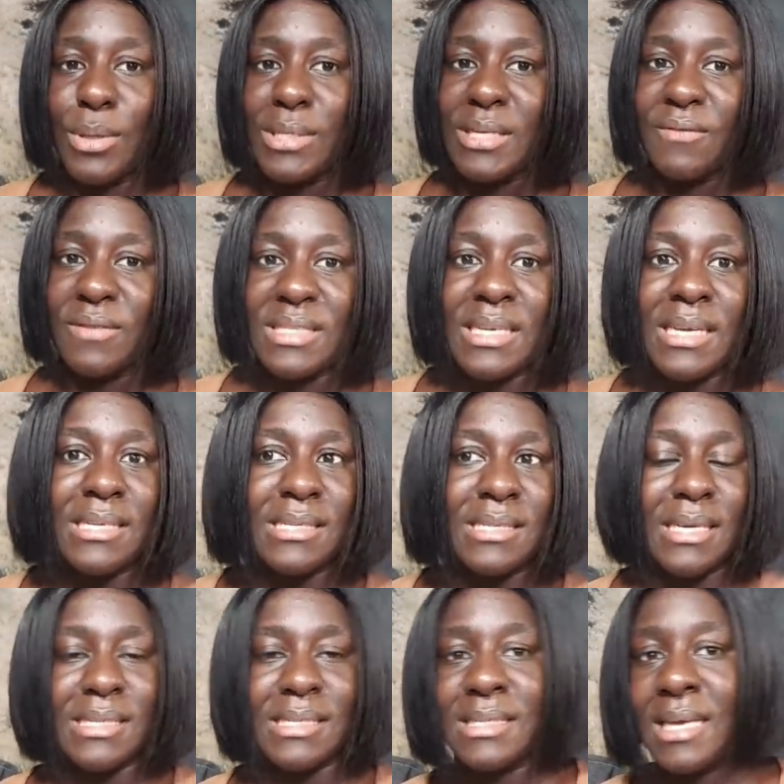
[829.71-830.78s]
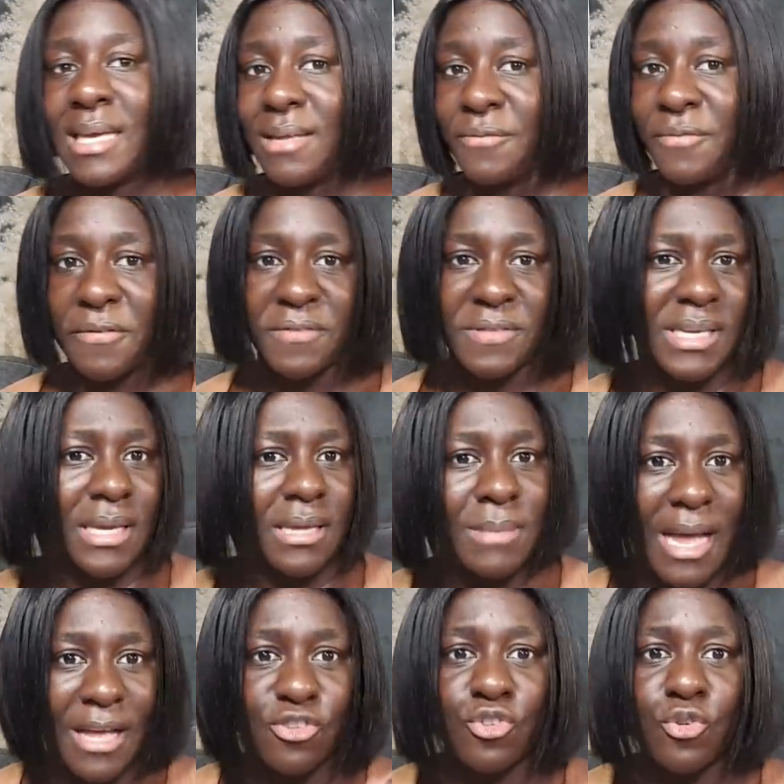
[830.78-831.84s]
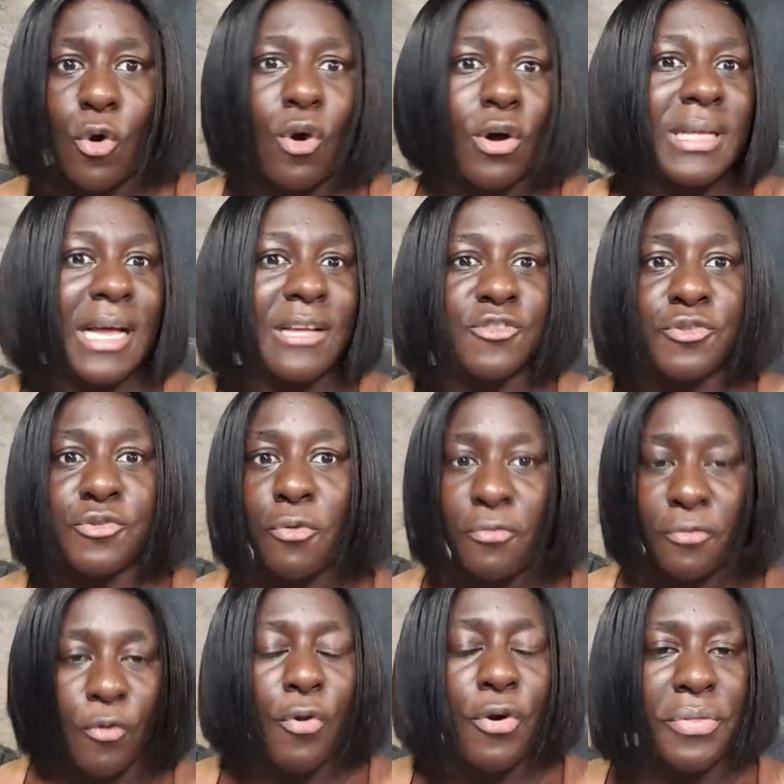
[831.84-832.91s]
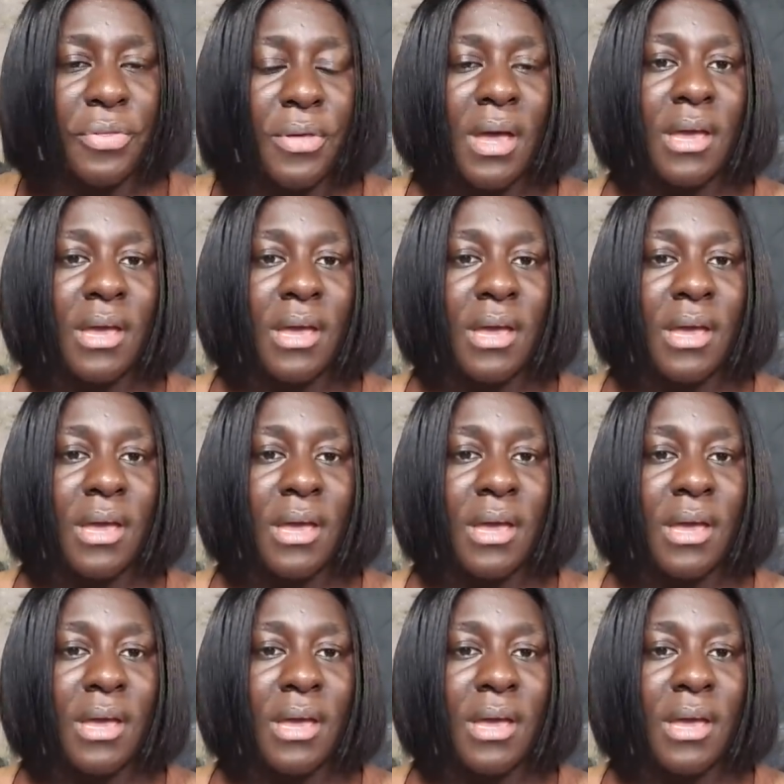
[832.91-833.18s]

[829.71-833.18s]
they were 17, 16, 15, and so on and so forth.